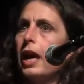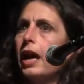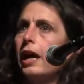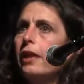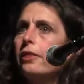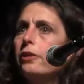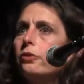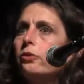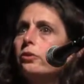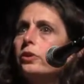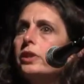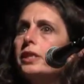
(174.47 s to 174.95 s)

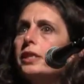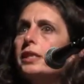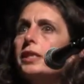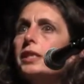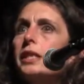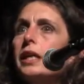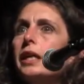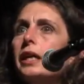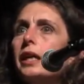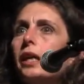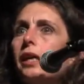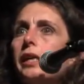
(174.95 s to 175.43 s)
And the
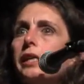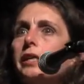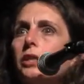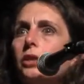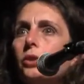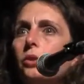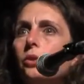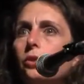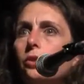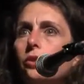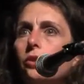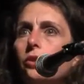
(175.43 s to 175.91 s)
reason that
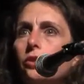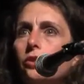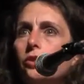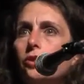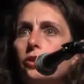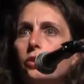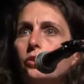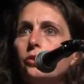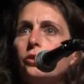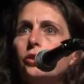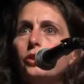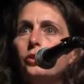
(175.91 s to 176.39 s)
ice cores are
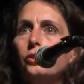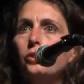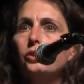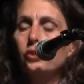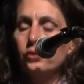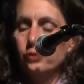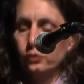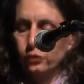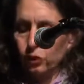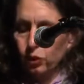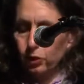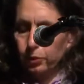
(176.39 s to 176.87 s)
so
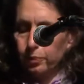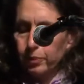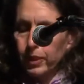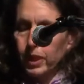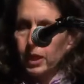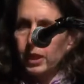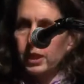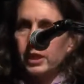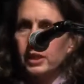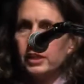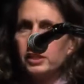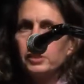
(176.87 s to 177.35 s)
useful
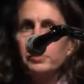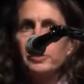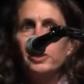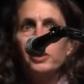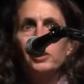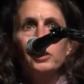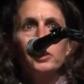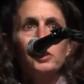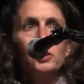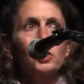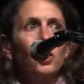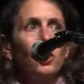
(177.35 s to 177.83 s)
is
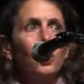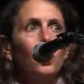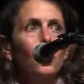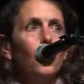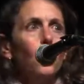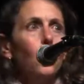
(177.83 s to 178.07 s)
because